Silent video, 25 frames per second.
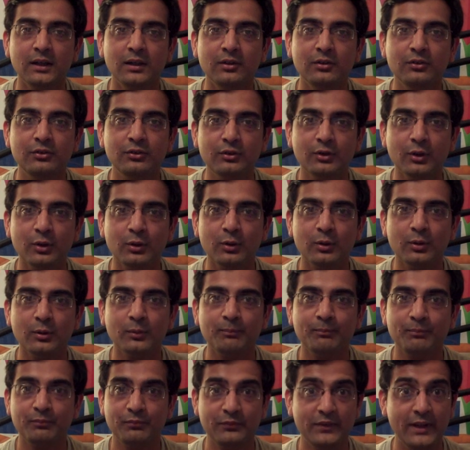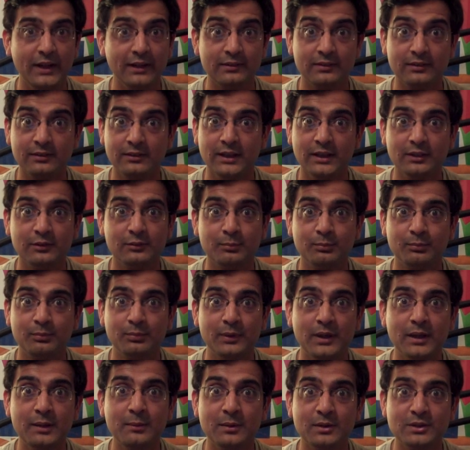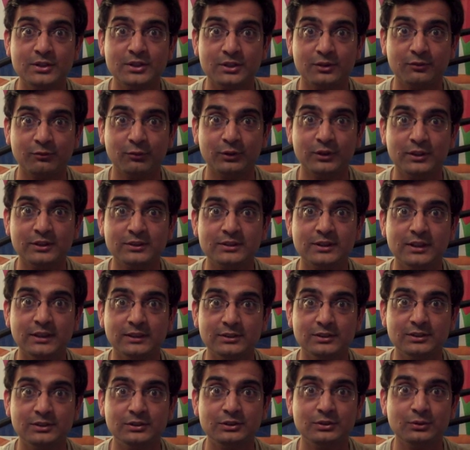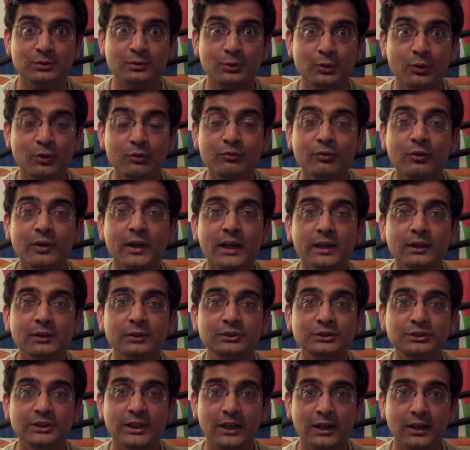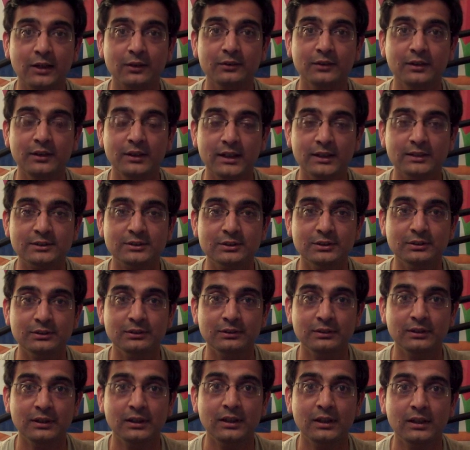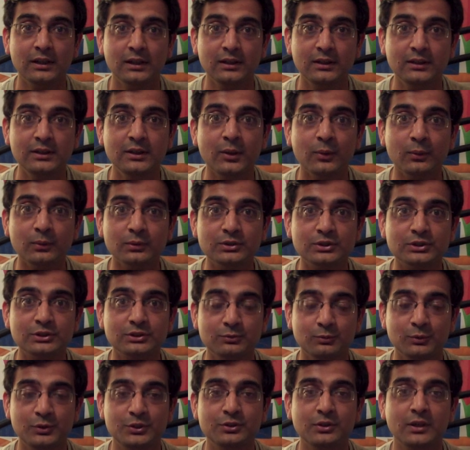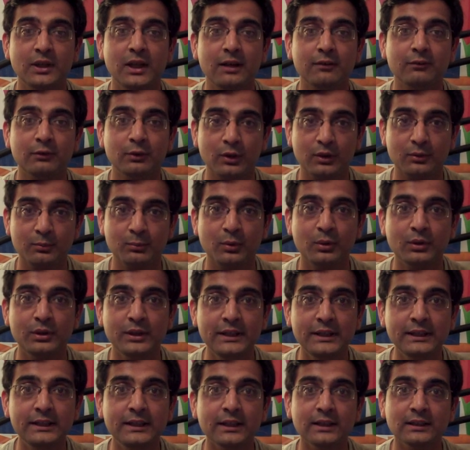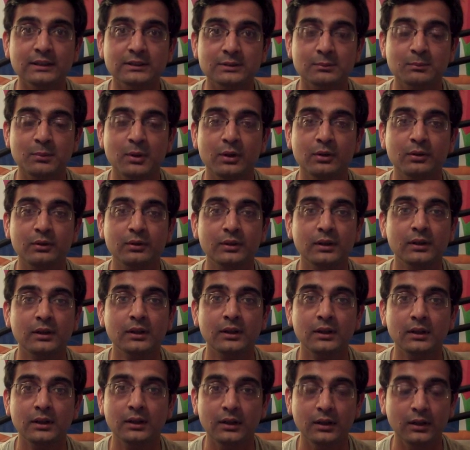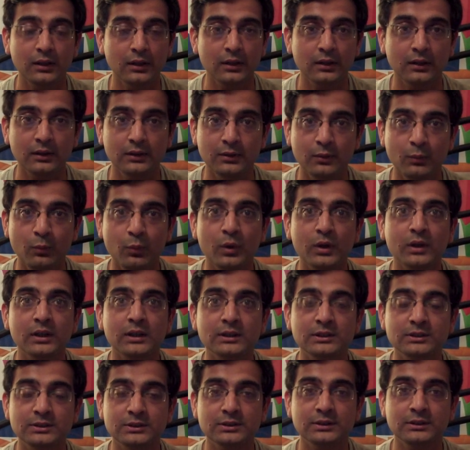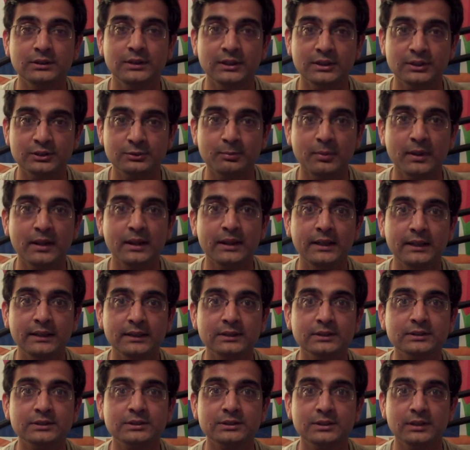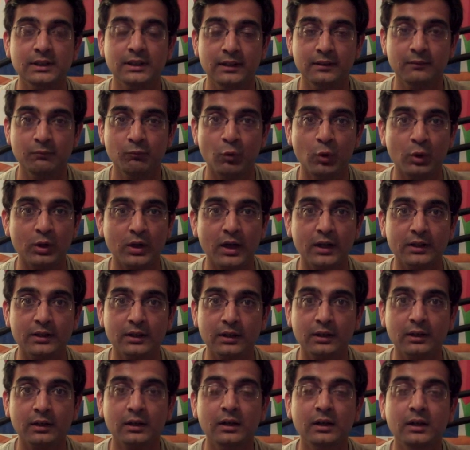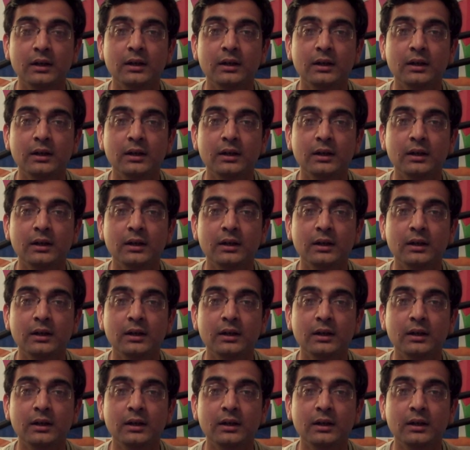So that's pretty much it for this lesson. So don't forget to check out the lesson notes, which will have a lot more details about the words, their spellings, and what other